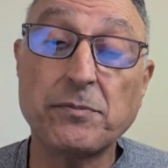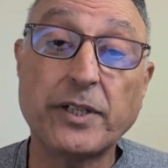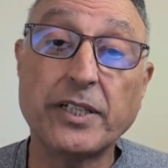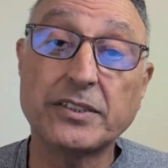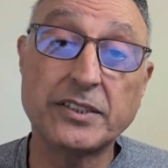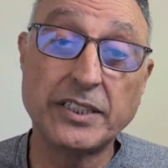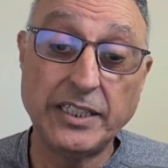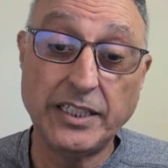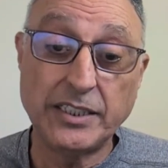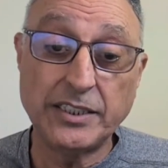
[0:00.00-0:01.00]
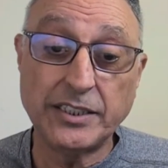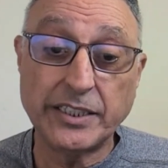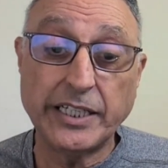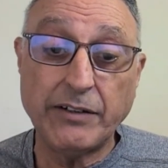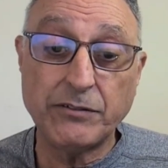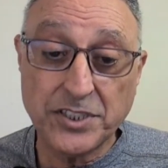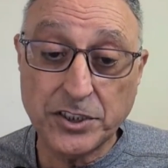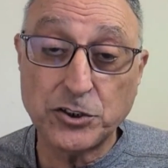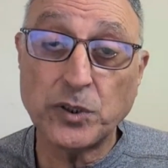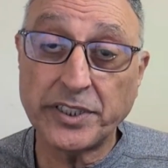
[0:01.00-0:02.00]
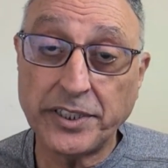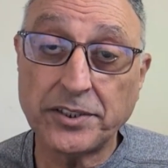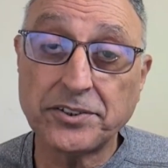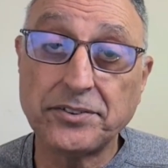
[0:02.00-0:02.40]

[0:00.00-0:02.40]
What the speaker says: because you're going to have residual guilt